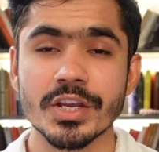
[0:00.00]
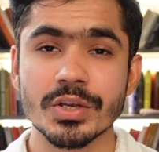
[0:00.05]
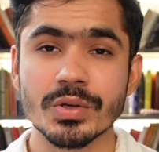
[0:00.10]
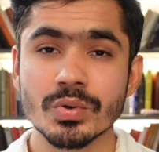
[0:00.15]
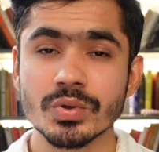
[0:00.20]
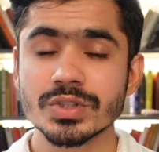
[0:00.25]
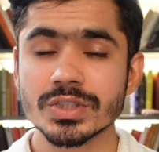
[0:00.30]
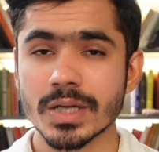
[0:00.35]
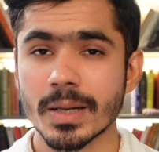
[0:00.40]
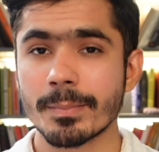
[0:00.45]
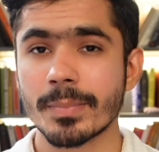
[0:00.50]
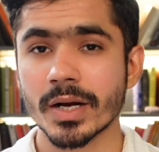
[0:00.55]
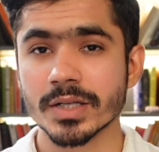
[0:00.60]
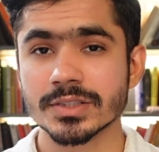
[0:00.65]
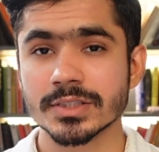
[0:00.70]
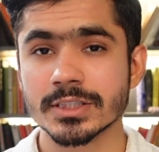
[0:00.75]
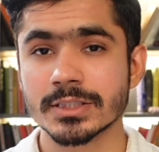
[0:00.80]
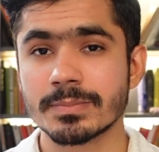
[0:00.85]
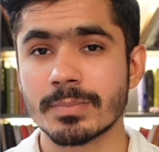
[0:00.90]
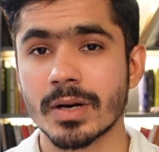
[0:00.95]
used
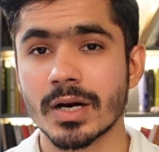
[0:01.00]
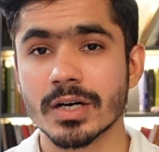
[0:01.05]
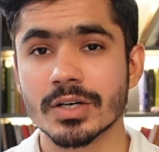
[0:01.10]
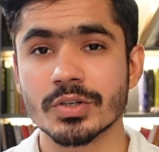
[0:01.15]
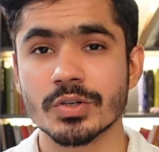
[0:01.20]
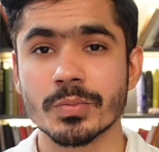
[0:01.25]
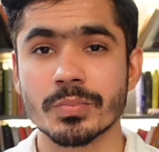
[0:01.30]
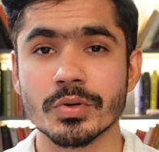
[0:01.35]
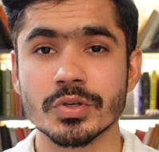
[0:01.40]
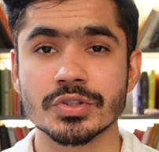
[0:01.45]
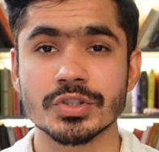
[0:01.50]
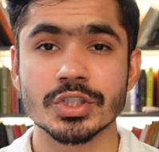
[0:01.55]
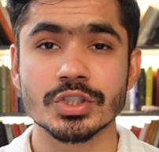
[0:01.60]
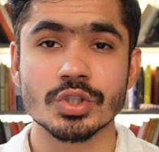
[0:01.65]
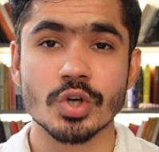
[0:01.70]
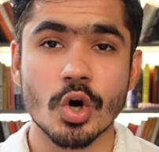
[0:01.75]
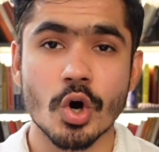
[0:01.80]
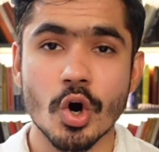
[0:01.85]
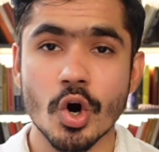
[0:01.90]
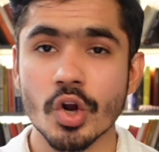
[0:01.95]
Apache Spark to process
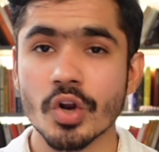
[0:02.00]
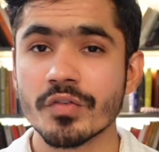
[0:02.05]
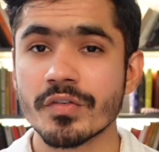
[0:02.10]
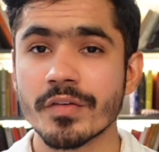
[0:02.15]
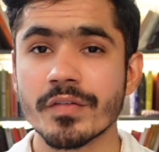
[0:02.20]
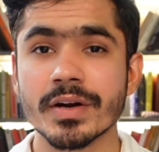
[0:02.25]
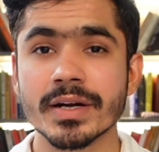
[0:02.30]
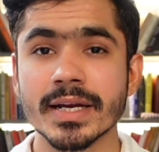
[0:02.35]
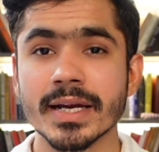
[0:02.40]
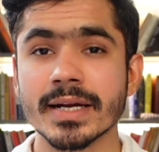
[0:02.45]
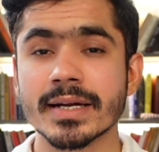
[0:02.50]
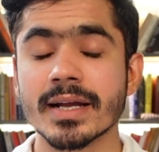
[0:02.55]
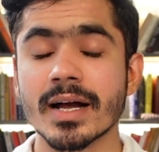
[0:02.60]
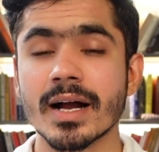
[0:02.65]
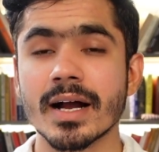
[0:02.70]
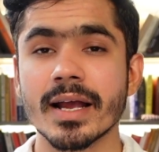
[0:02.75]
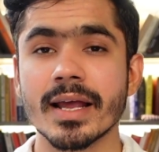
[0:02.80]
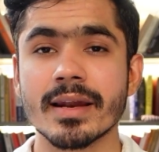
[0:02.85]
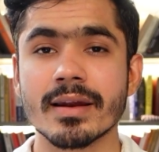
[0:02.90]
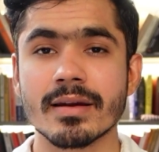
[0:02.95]
all of our
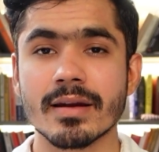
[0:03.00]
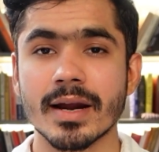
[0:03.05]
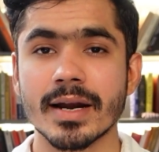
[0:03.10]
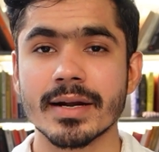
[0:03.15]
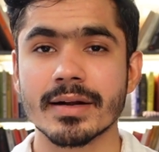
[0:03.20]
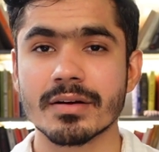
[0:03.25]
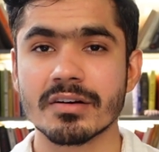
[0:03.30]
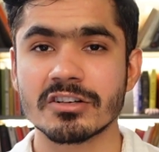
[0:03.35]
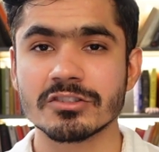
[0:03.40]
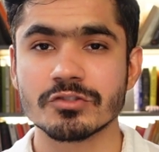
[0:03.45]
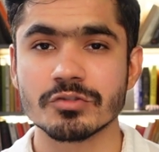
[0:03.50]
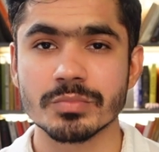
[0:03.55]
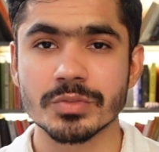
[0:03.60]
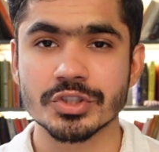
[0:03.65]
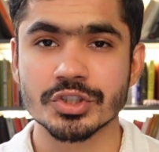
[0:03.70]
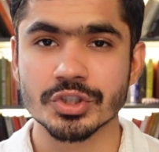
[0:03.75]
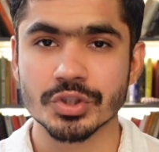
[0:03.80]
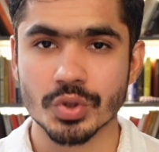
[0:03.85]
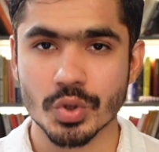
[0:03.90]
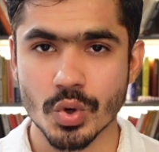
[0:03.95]
data and write
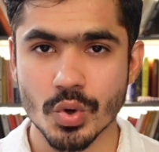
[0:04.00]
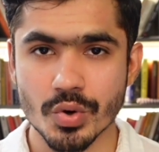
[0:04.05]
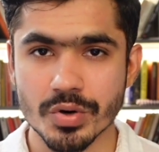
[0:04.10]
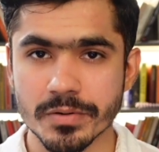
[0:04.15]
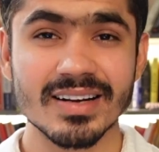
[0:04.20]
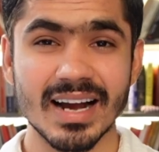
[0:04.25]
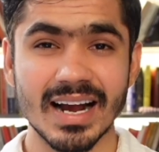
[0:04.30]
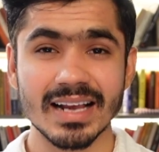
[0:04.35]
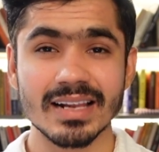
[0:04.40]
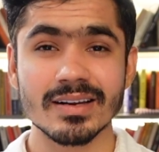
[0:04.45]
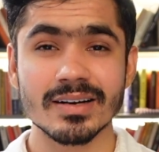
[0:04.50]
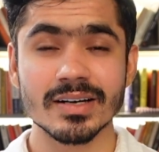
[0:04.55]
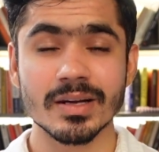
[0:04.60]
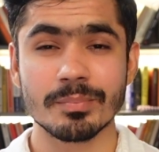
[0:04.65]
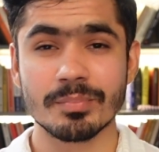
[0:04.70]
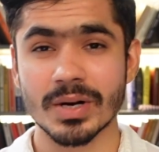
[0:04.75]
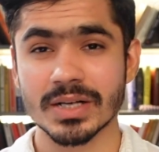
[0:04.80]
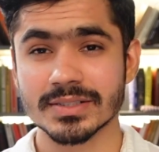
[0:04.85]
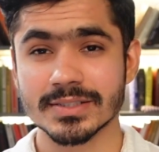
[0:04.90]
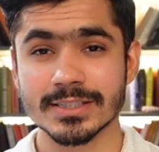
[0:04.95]
transformation code. I learned
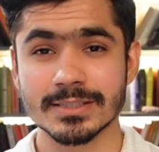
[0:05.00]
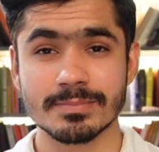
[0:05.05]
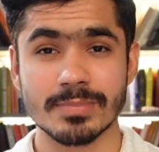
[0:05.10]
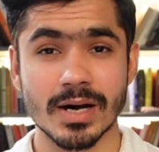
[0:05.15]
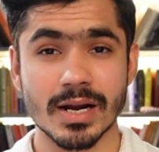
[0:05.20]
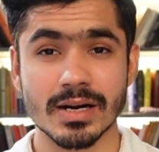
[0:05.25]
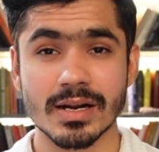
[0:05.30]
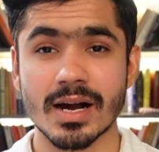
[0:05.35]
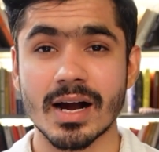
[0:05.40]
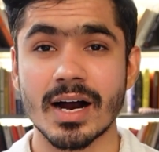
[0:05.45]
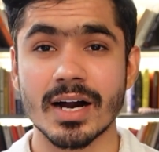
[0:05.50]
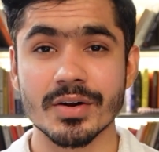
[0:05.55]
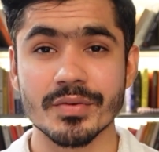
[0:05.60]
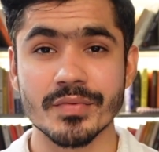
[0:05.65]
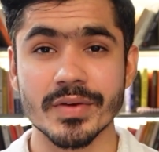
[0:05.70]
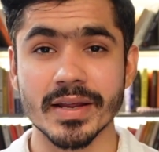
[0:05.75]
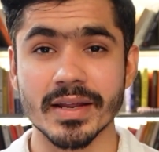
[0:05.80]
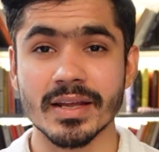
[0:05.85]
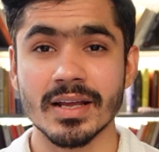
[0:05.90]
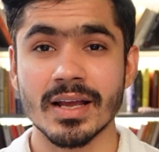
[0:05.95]
Apache Spark hard way.